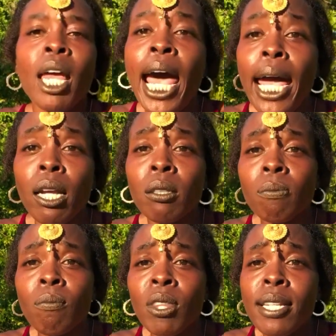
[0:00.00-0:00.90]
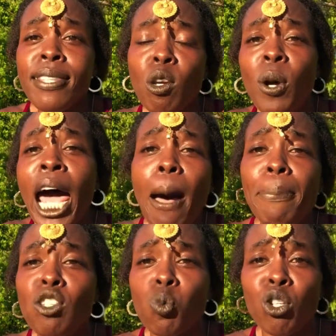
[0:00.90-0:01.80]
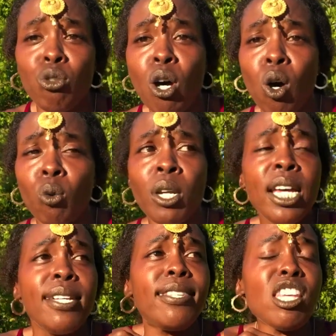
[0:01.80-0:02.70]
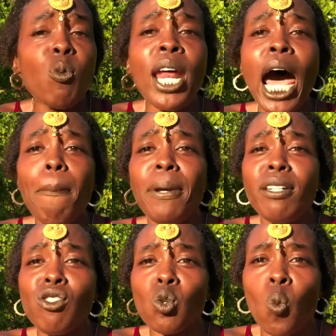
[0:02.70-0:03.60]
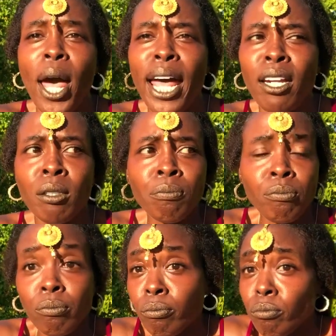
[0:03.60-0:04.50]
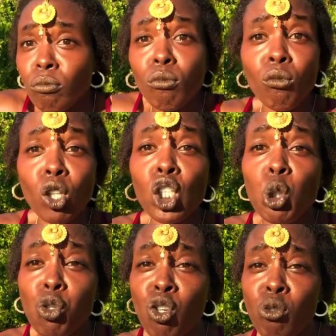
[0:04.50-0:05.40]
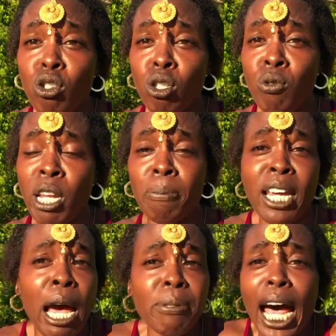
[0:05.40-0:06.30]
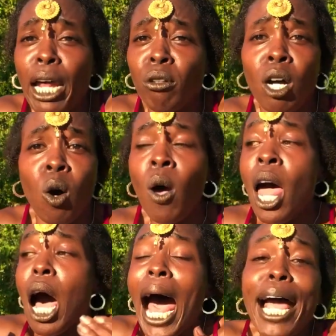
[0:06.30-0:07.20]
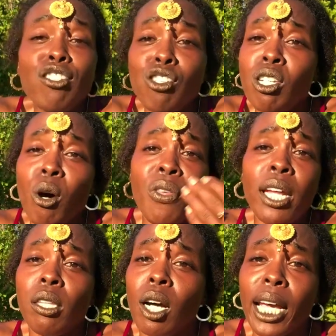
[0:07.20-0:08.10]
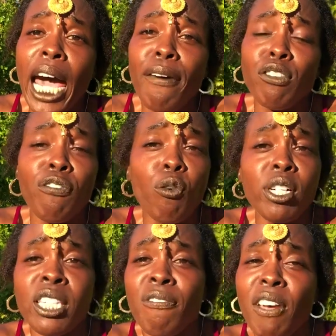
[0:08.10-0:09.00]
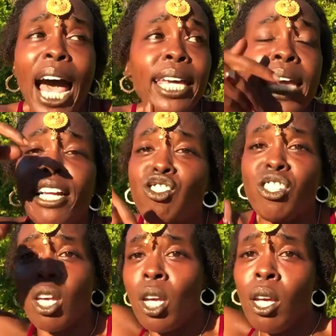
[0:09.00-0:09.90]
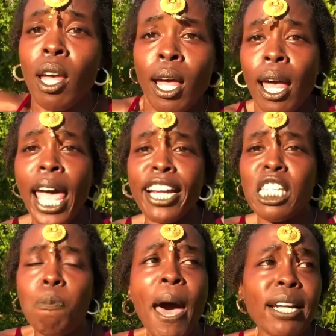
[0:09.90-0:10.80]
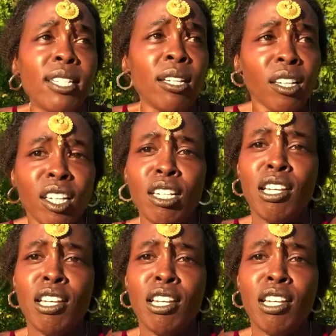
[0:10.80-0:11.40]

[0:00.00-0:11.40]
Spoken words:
hey, see what happens when you don't. See what happens when you choose to sometimes. I don't know. I just know that, look, after 14, I can't just expect and